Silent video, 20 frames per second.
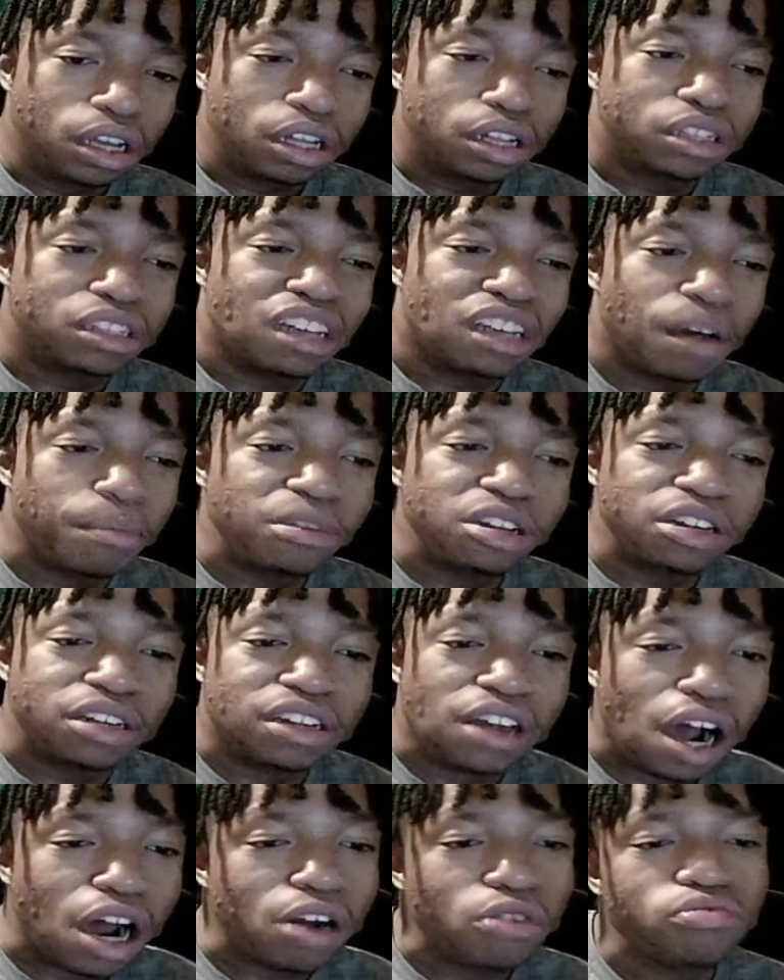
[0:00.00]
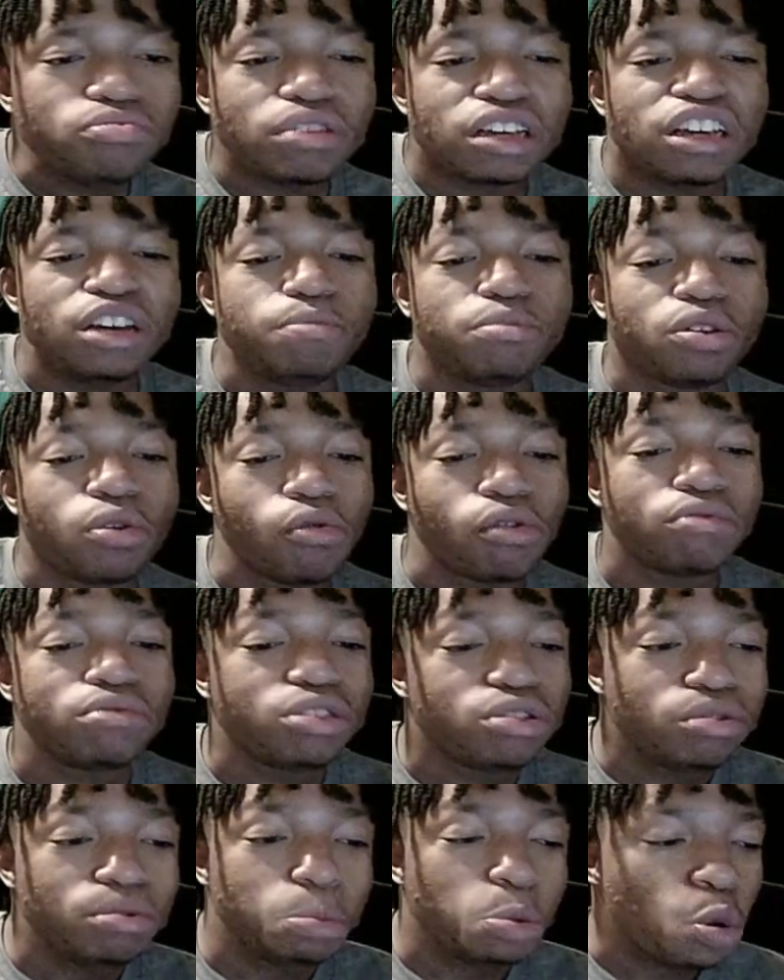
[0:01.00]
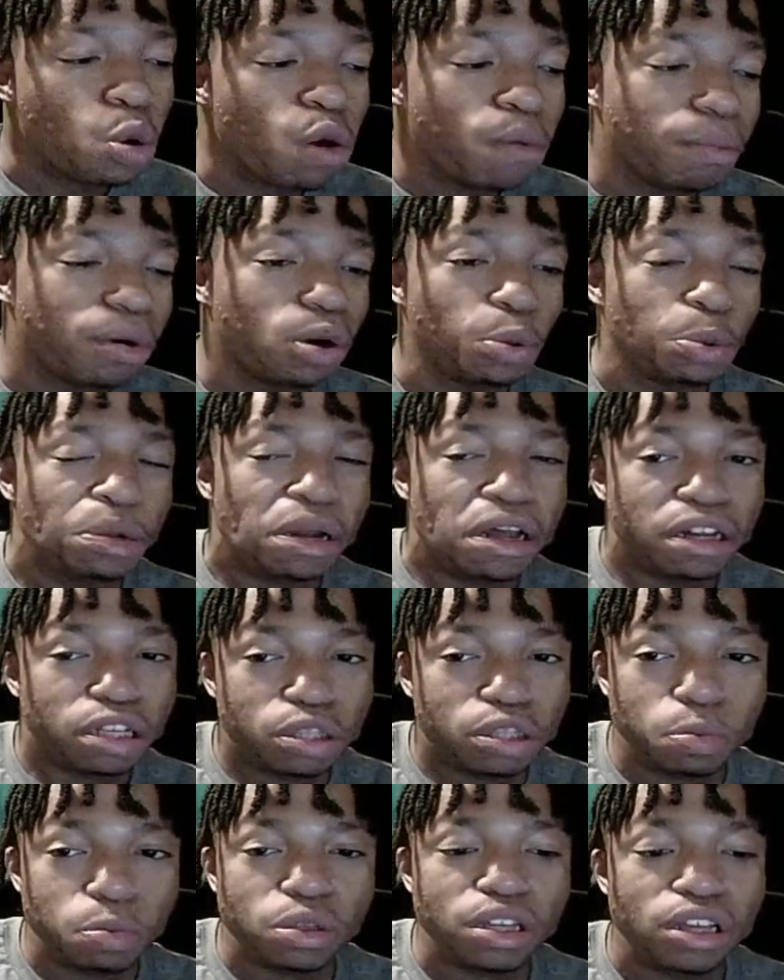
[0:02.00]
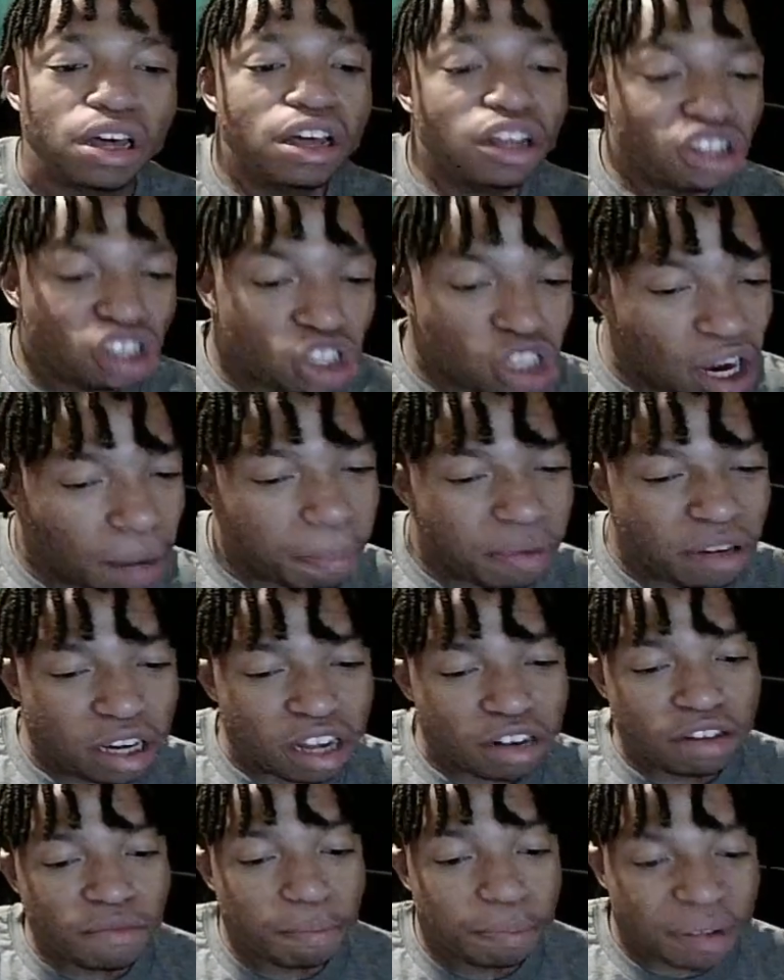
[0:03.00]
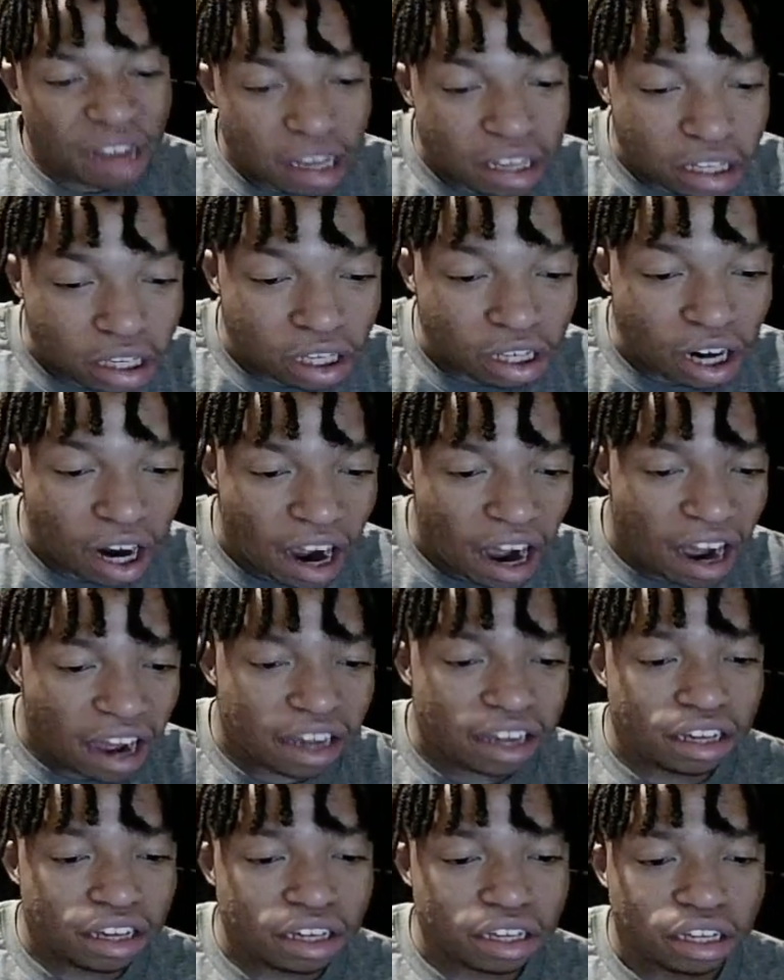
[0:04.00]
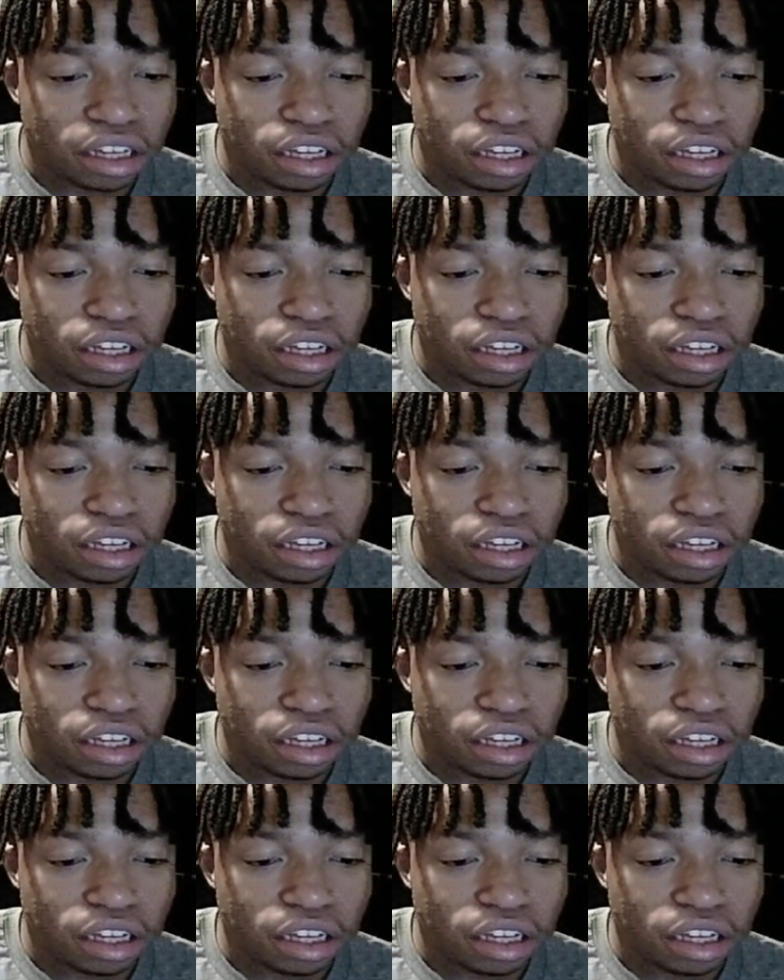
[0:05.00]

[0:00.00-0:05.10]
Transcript: Tom MacDonald, keep doing what you're doing, bro. Next week, drop another banger, alright?